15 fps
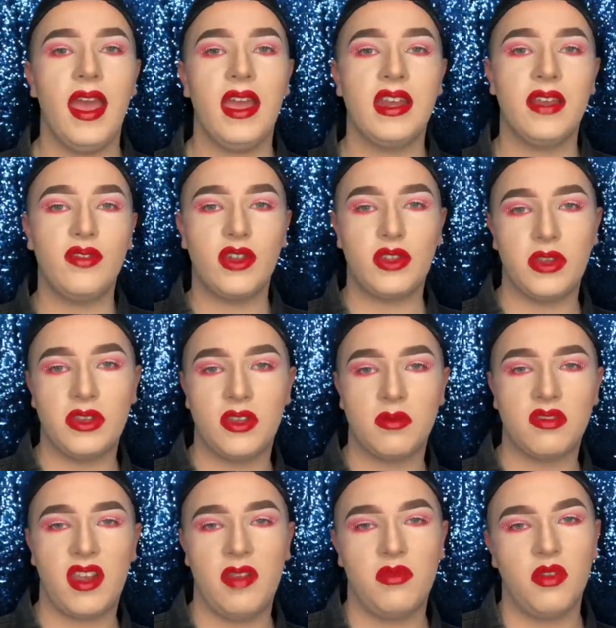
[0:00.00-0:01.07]
And if you do
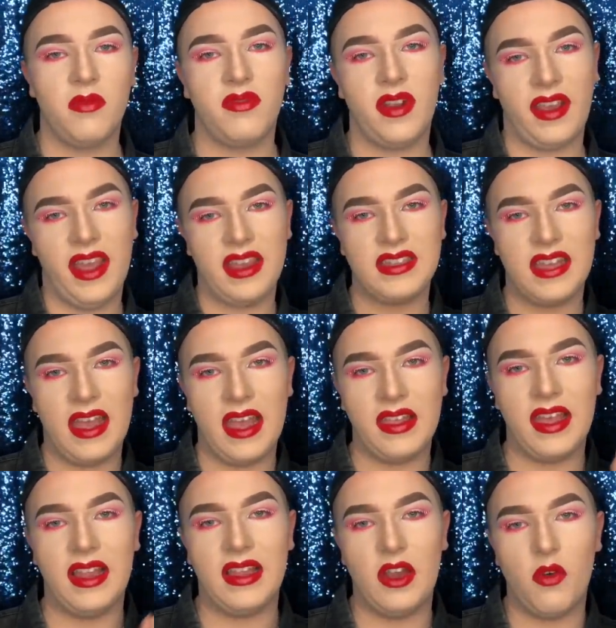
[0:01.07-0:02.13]
subscribe, don't forget to hit
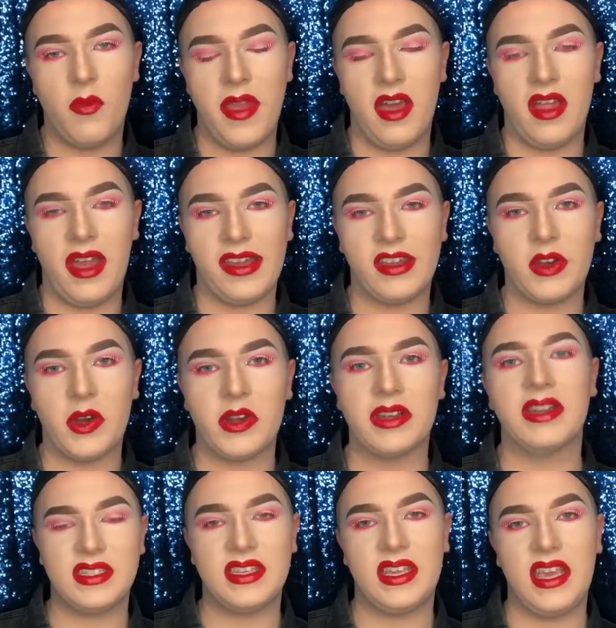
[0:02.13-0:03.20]
that little bell
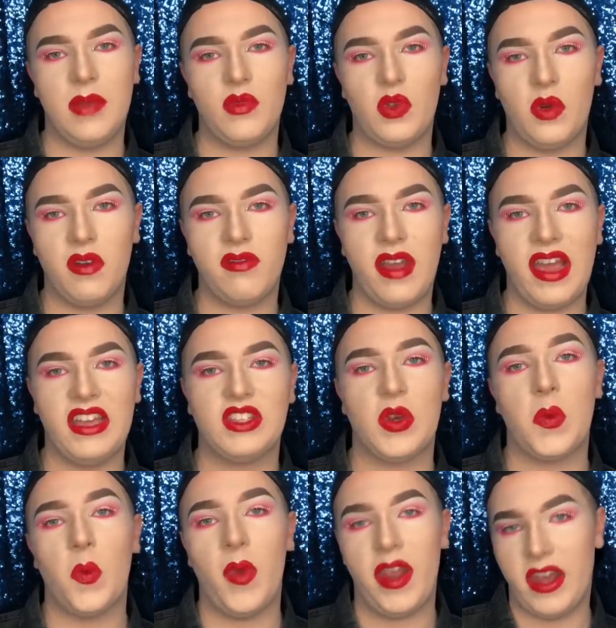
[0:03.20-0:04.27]
icon to keep notified
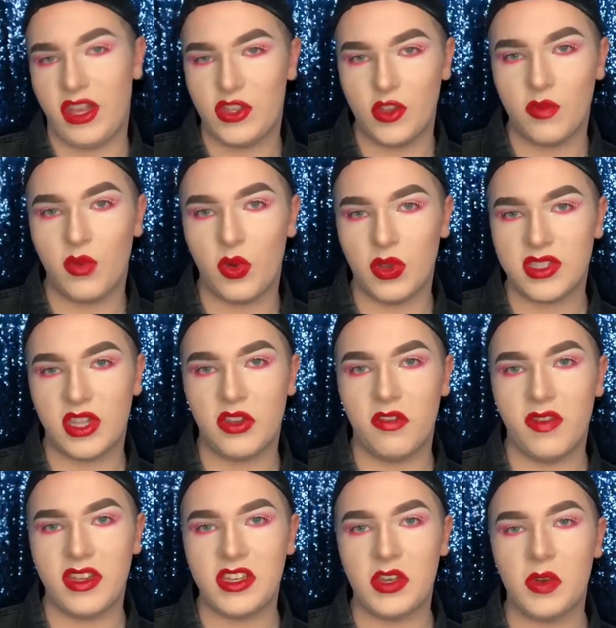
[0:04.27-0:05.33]
on when I do post a new
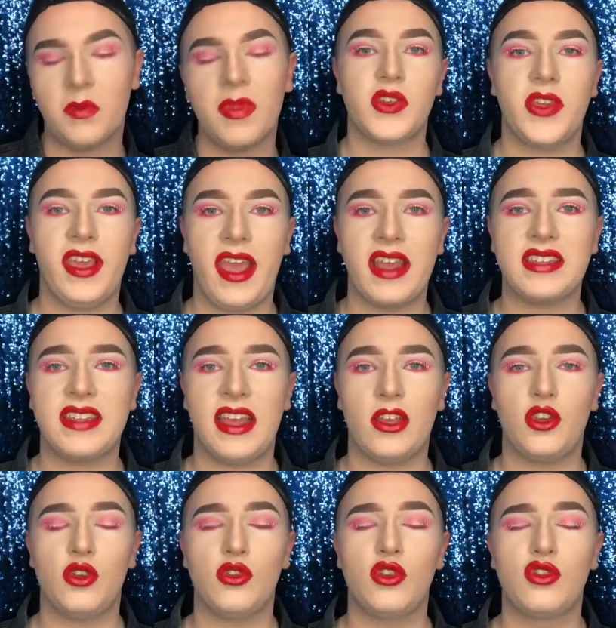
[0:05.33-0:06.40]
video. So you guys,
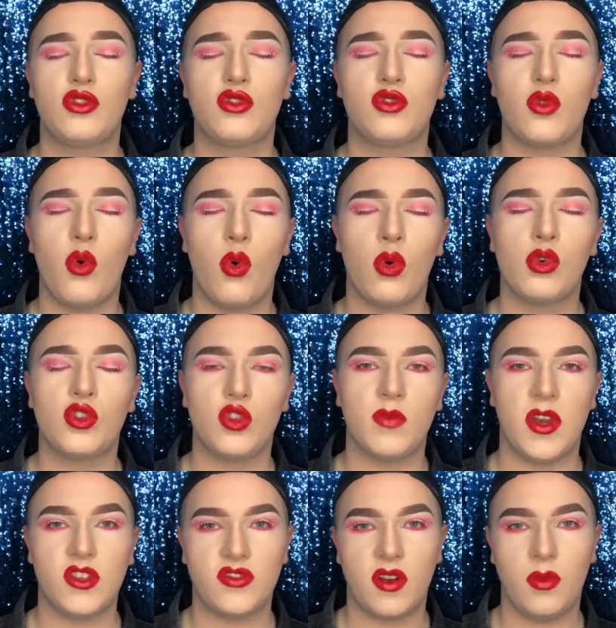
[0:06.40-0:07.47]
thank you so
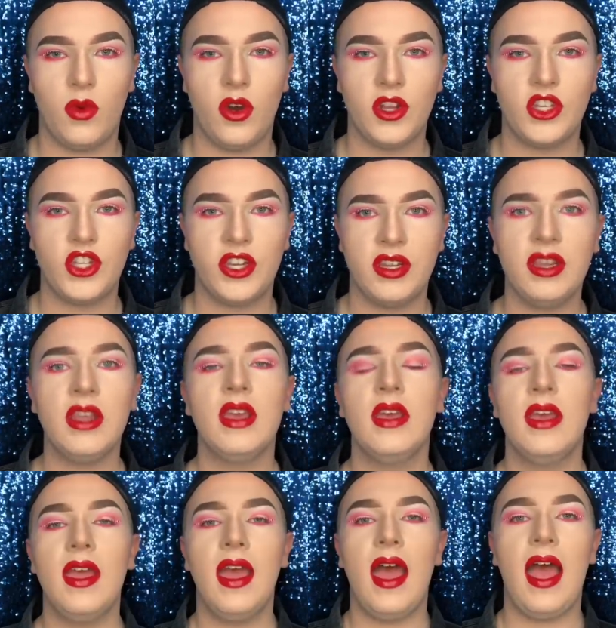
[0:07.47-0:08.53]
much for watching,
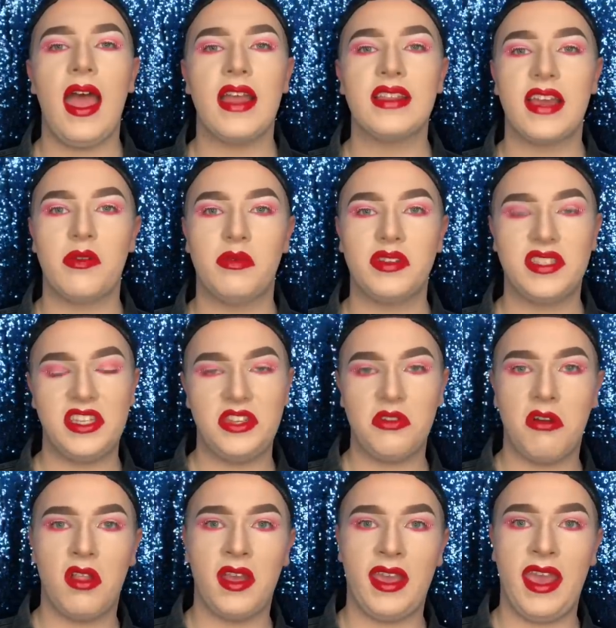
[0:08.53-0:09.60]
and I will see you
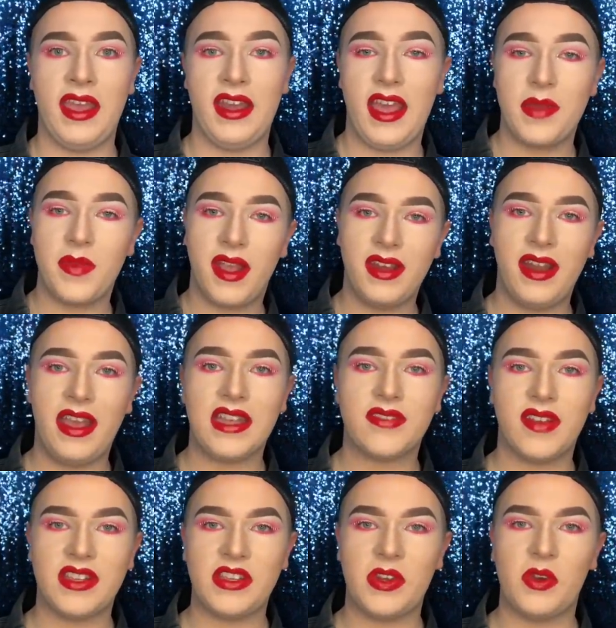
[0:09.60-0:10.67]
all again in my next
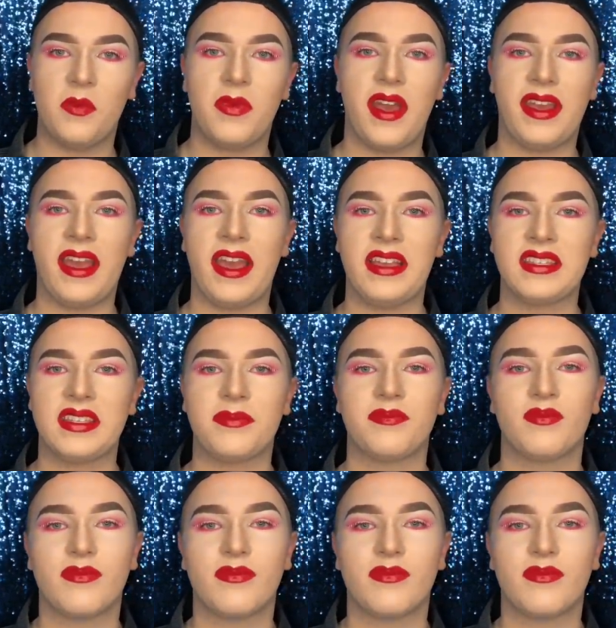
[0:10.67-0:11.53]
video. Bye guys.